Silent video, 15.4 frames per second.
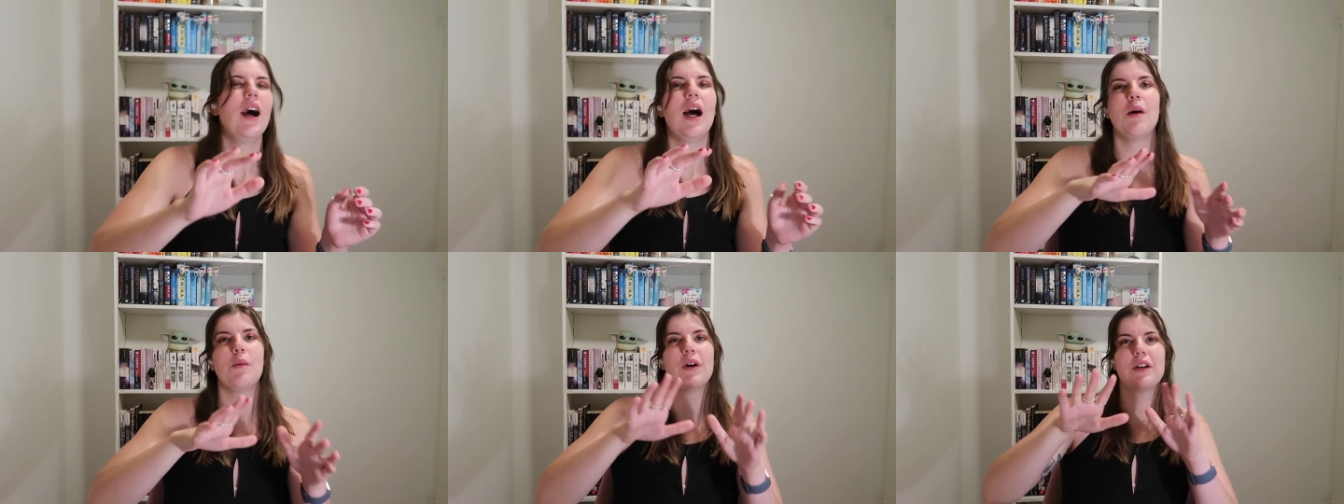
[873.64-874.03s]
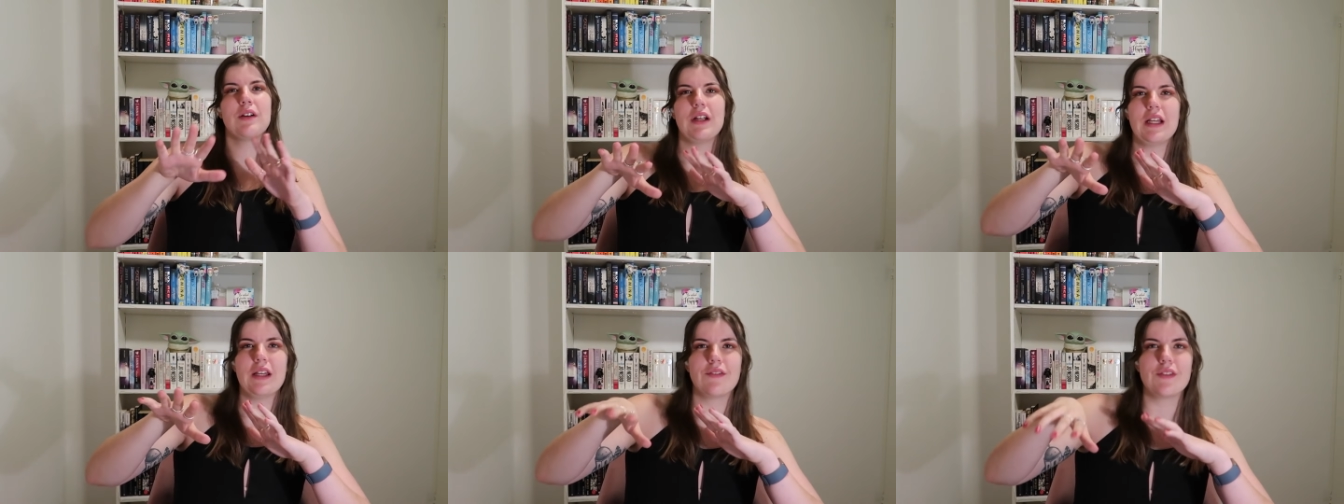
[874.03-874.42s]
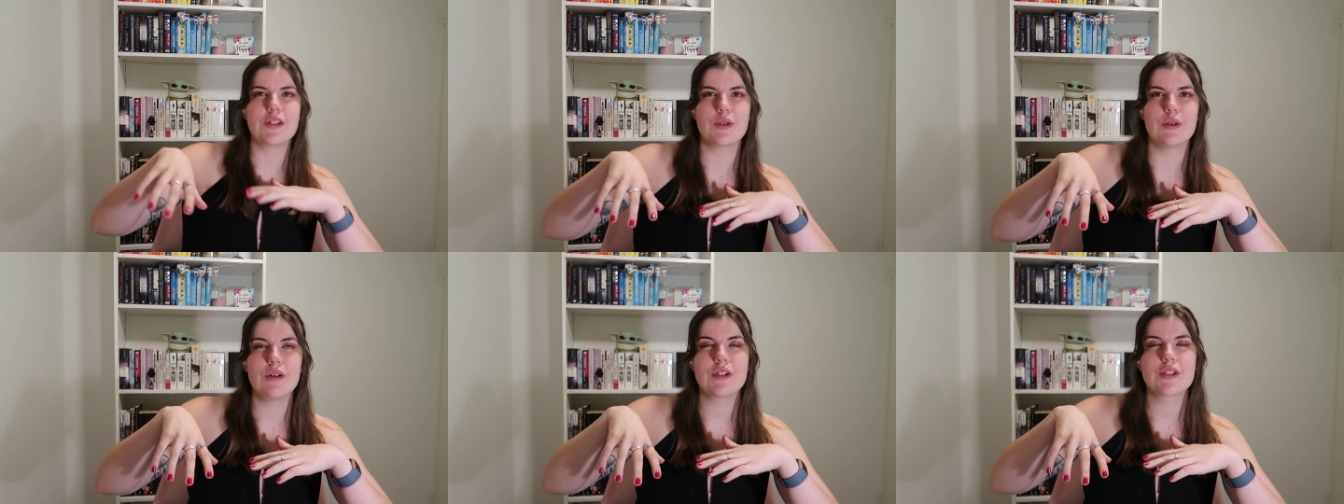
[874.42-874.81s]
I'm wondering if the
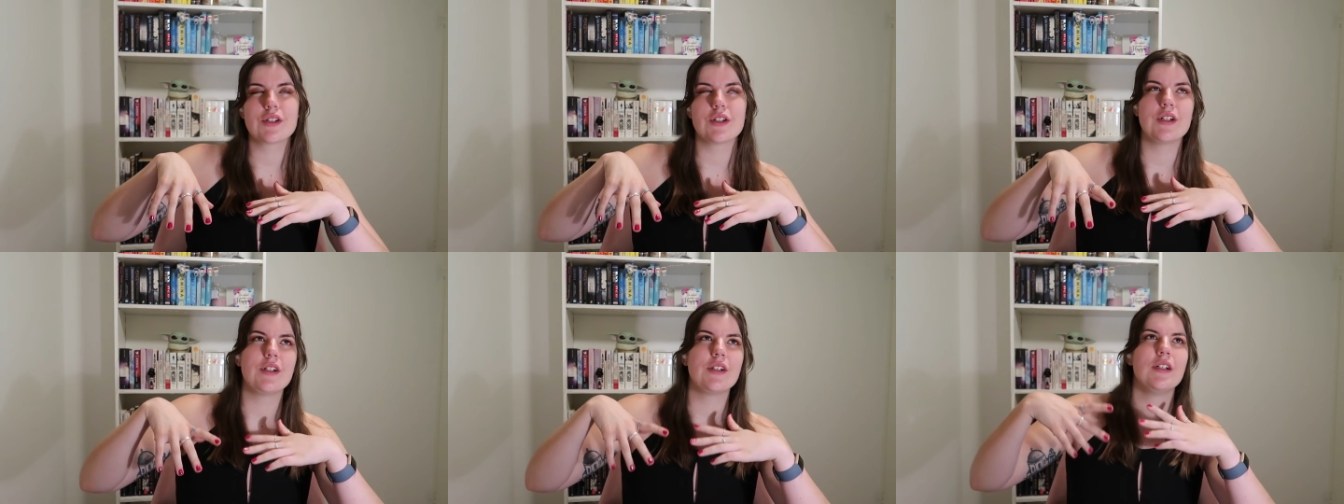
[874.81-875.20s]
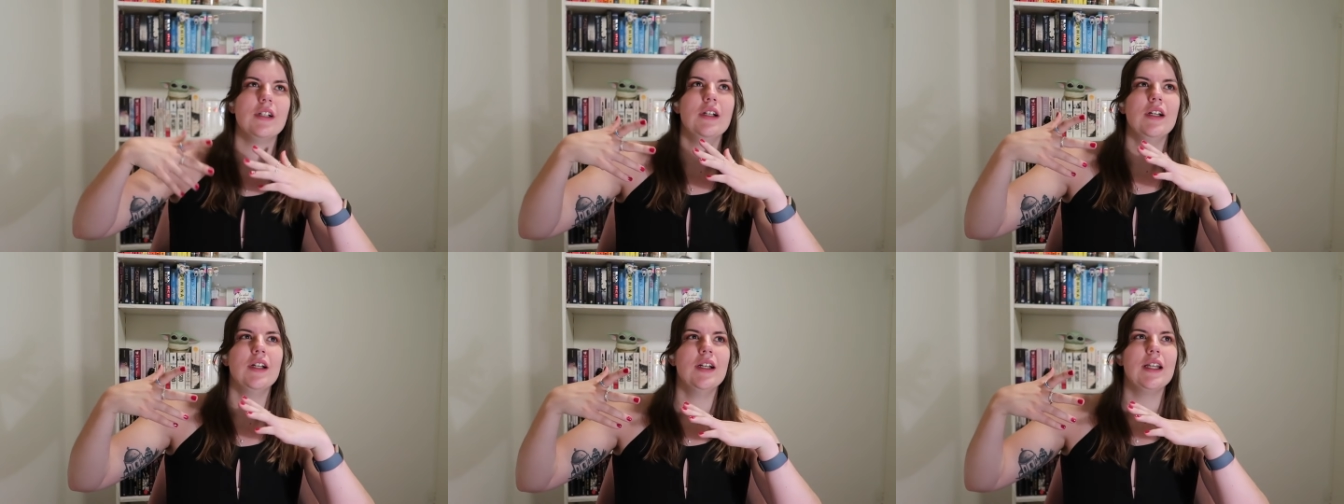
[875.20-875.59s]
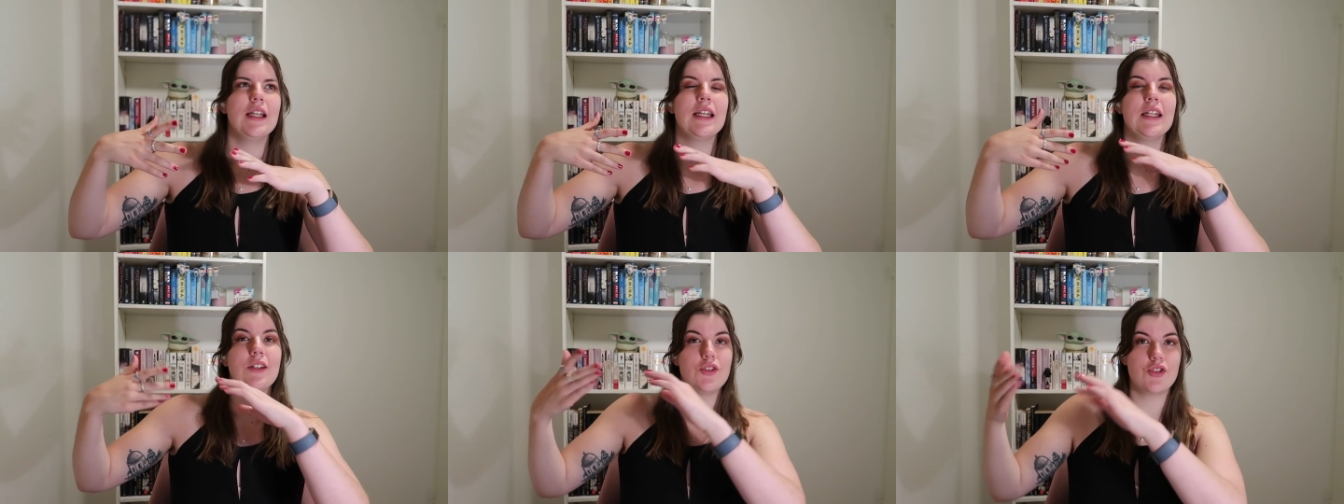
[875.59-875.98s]
talk show
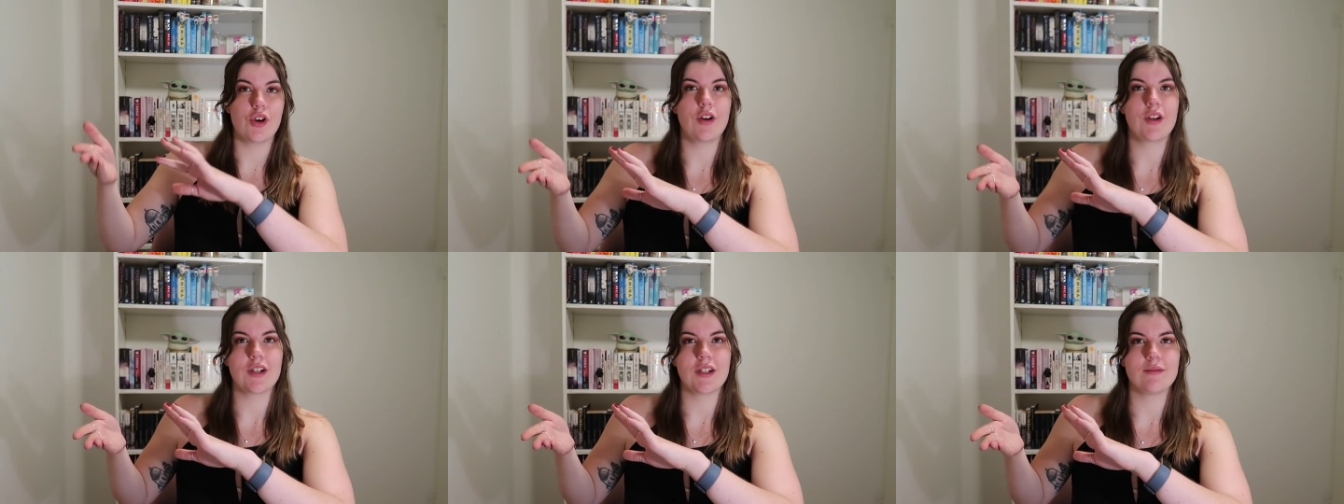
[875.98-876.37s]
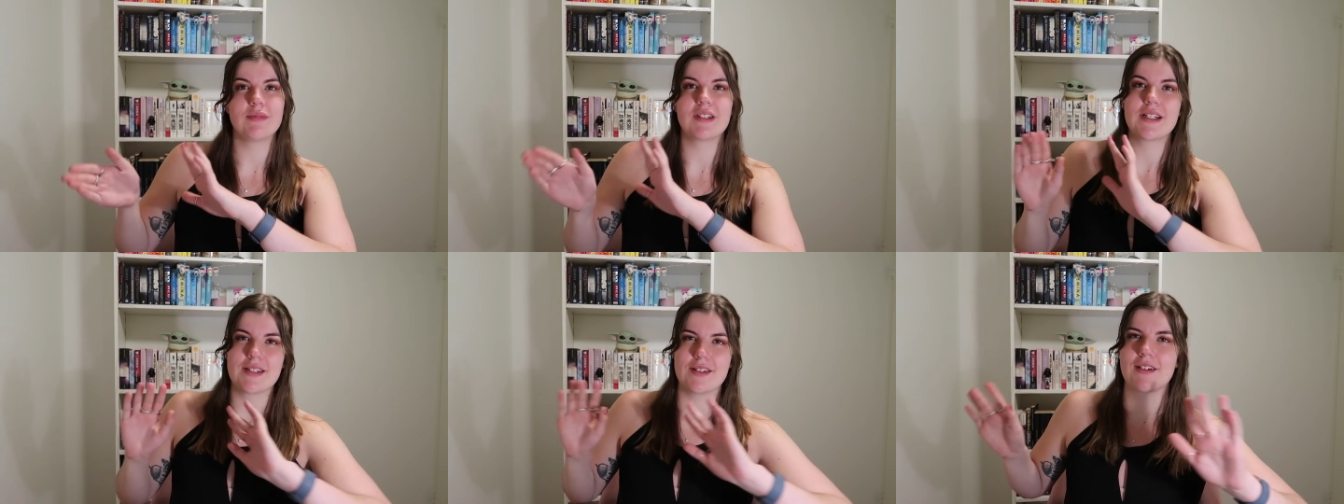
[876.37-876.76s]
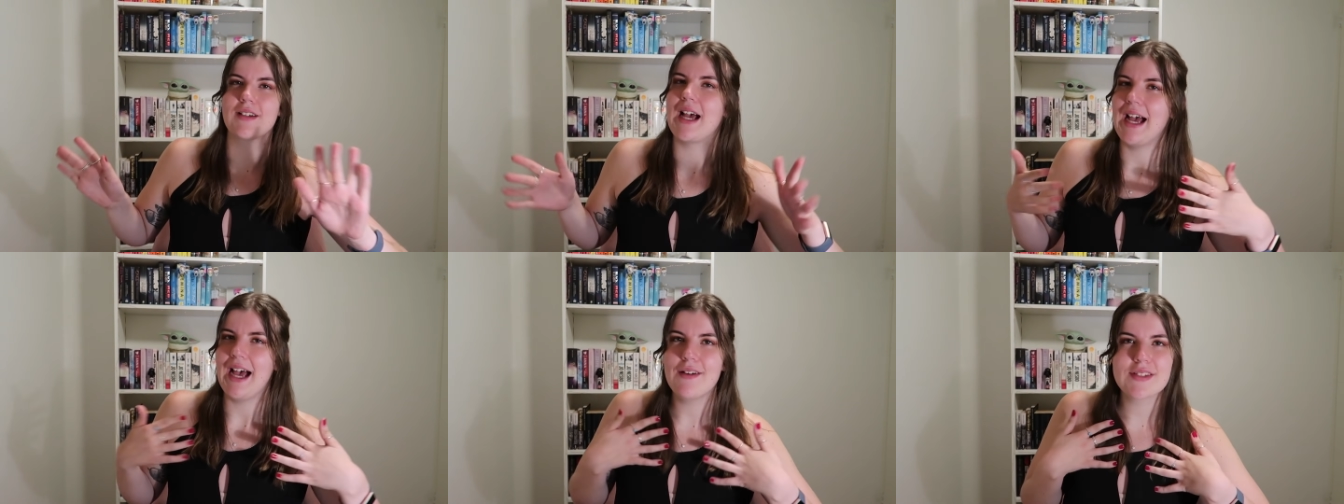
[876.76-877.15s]
in Joker, because look,
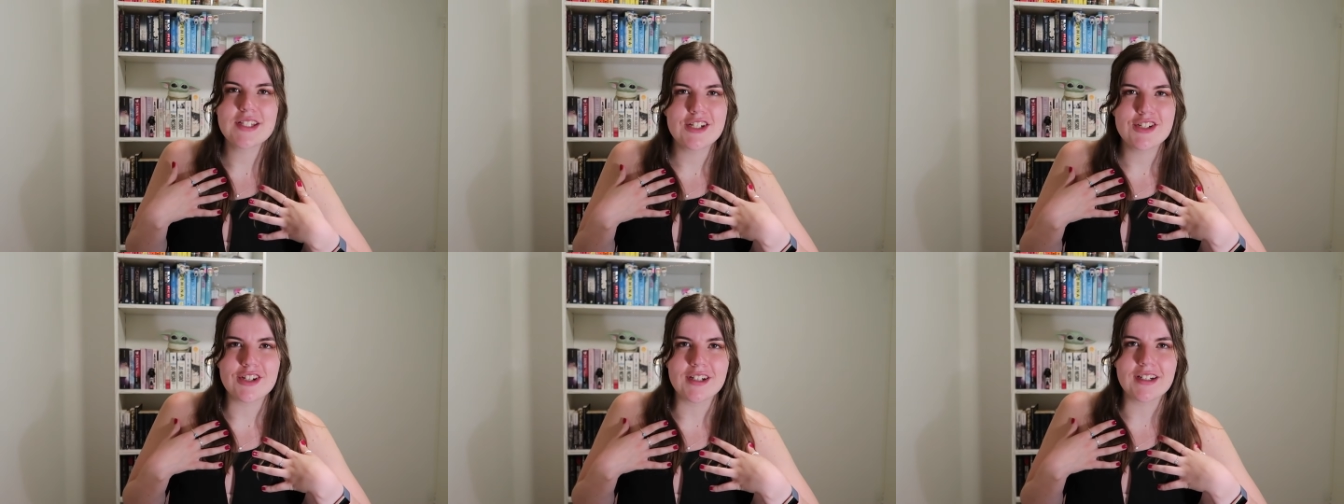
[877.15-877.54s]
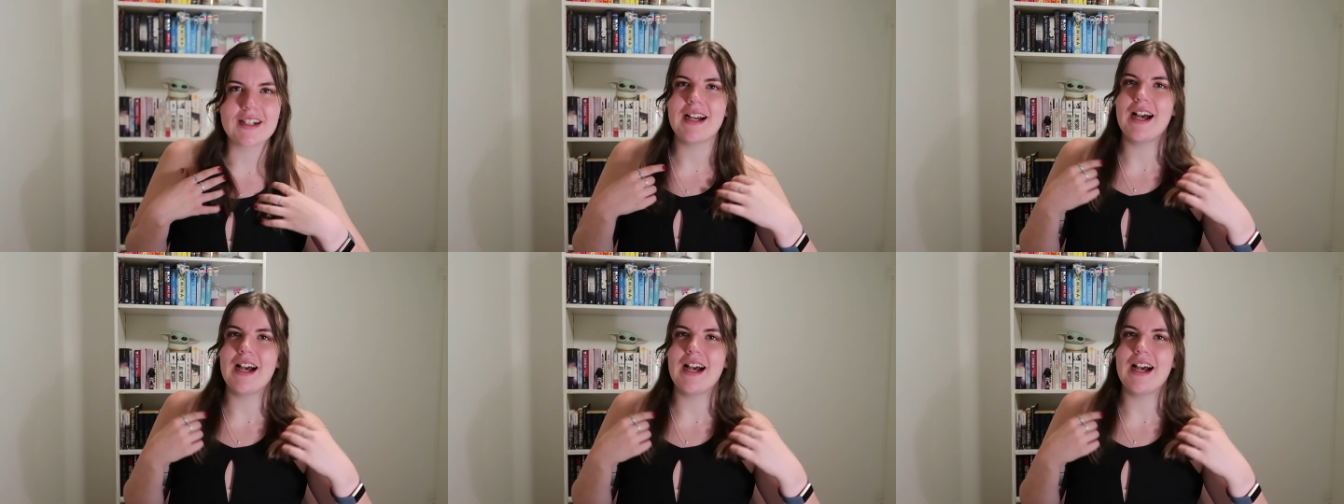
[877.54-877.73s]
I have seen Joker.